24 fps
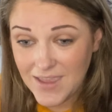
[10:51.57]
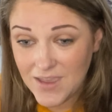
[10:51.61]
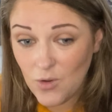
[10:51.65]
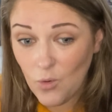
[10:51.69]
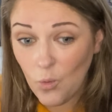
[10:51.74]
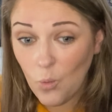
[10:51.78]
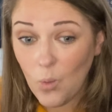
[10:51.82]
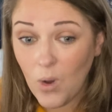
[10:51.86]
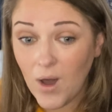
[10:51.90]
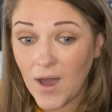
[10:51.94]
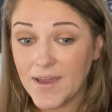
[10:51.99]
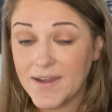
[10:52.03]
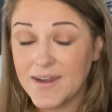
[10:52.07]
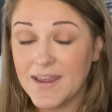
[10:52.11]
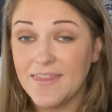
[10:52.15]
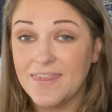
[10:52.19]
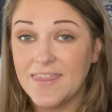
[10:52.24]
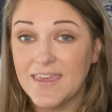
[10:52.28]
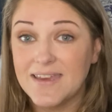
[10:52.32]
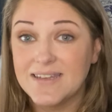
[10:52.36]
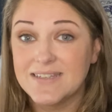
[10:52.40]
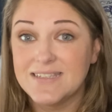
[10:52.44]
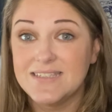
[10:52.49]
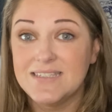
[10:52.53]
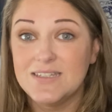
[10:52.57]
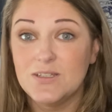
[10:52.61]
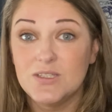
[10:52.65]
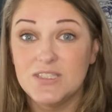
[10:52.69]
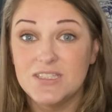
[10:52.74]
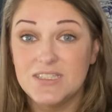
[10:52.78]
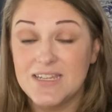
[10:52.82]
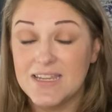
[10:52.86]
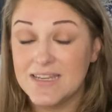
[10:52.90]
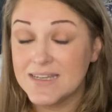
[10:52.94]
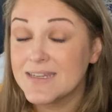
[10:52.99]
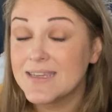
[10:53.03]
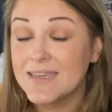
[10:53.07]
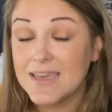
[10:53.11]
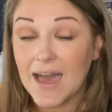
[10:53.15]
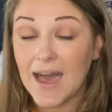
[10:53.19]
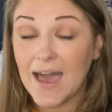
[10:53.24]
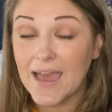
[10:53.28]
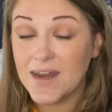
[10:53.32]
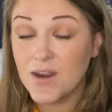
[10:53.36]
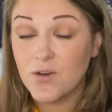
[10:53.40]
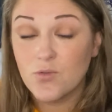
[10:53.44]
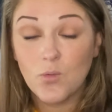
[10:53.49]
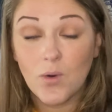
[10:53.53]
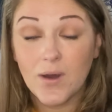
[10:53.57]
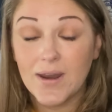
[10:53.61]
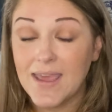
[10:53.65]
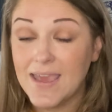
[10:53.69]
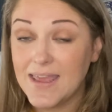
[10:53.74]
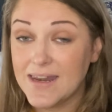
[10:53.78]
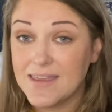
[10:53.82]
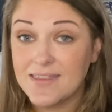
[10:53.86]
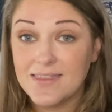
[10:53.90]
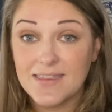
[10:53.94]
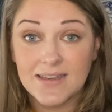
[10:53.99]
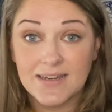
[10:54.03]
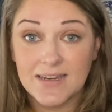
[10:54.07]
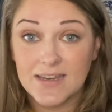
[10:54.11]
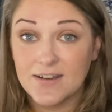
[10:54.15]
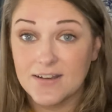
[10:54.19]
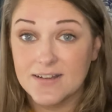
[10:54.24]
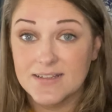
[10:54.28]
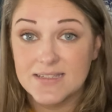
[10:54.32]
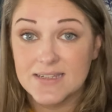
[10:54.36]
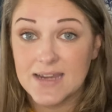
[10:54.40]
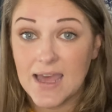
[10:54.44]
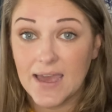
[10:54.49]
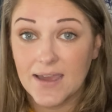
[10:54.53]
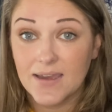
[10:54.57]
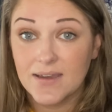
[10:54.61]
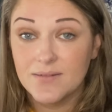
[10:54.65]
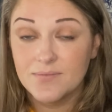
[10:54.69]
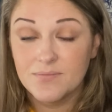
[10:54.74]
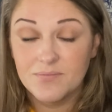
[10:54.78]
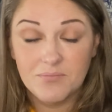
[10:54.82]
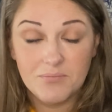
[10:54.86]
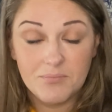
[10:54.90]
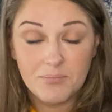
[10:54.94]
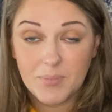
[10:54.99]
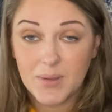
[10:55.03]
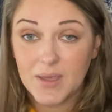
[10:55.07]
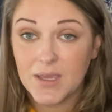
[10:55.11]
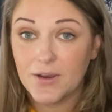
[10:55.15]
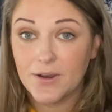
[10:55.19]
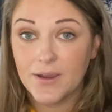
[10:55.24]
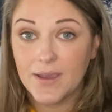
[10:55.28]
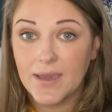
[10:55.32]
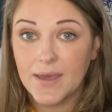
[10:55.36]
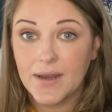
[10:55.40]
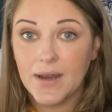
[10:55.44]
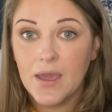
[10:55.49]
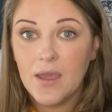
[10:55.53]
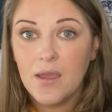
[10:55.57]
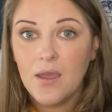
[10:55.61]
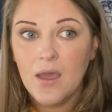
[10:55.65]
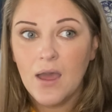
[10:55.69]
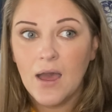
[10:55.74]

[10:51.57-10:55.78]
one that I didn't want anything near his neck, period.